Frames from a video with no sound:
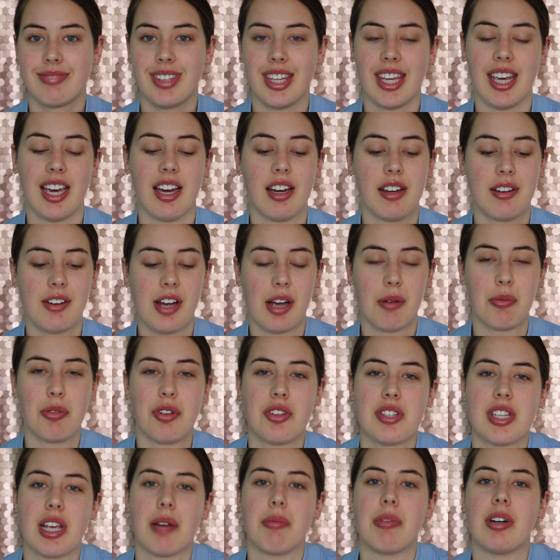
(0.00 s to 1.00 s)
Yeah, I'm on
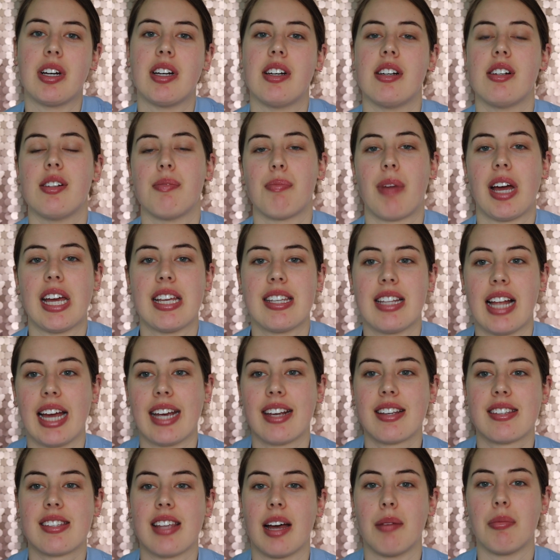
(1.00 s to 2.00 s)
my
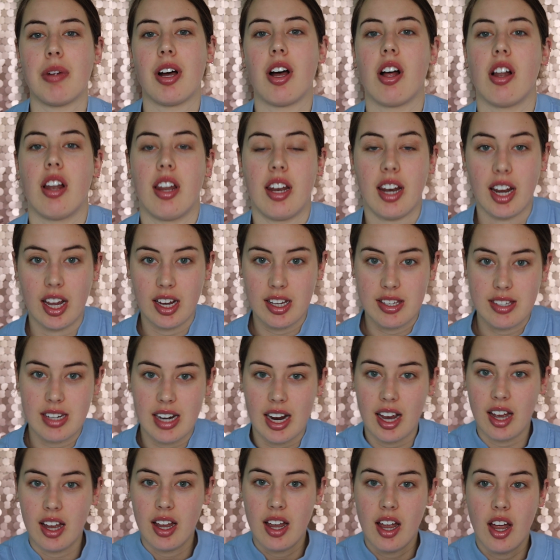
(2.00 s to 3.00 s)
summer holidays
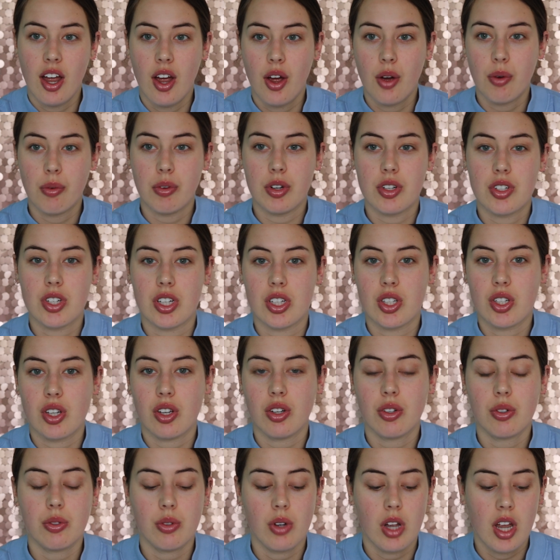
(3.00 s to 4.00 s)
now, which is
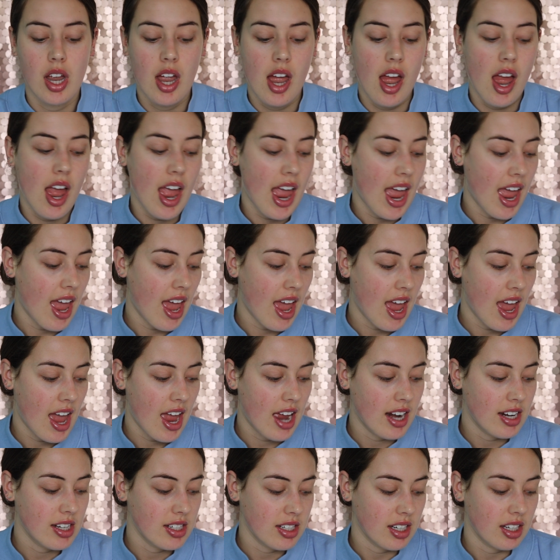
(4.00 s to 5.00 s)
cool.
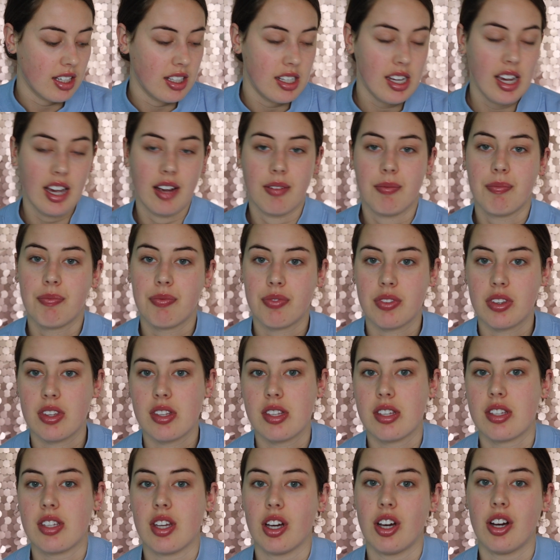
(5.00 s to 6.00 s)
And yeah,
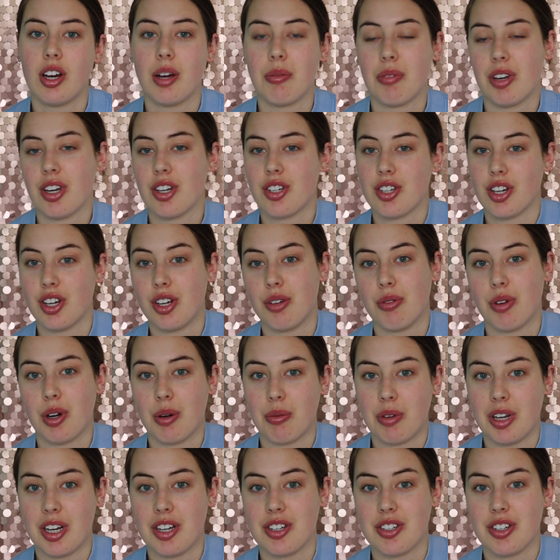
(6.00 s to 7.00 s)
so I'm gonna show you what I'm
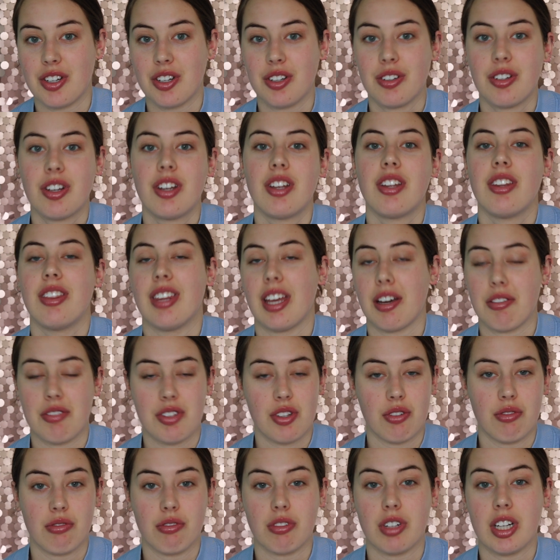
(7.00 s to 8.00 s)
gonna do. That was
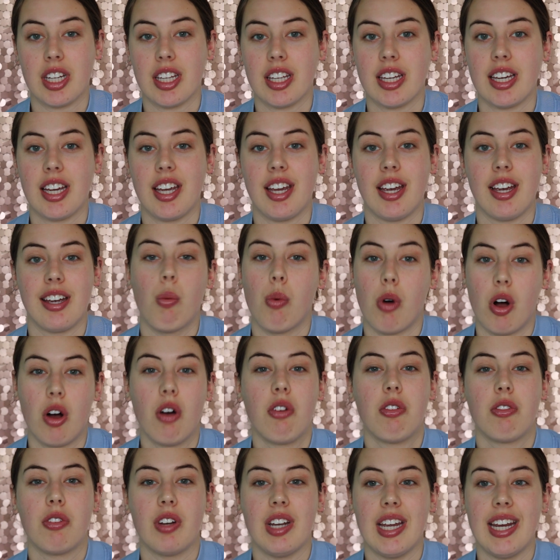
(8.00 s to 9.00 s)
a really
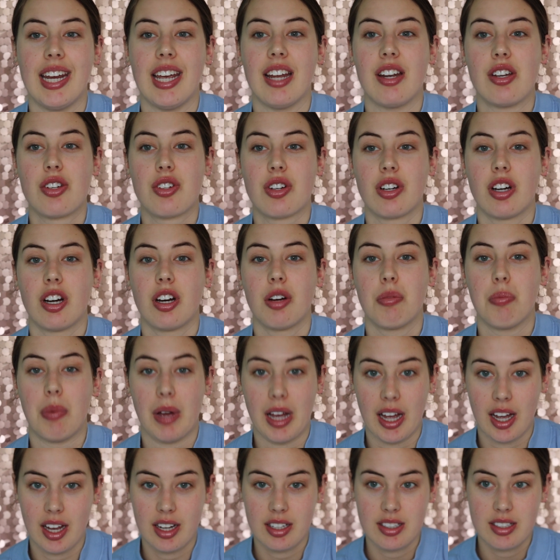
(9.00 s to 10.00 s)
waffly intro,
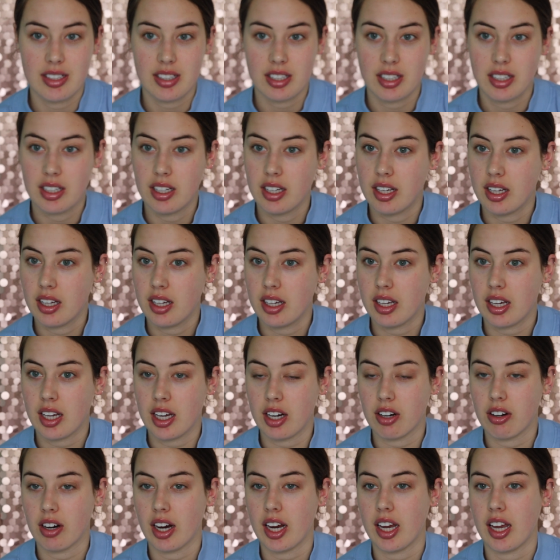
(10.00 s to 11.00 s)
but here I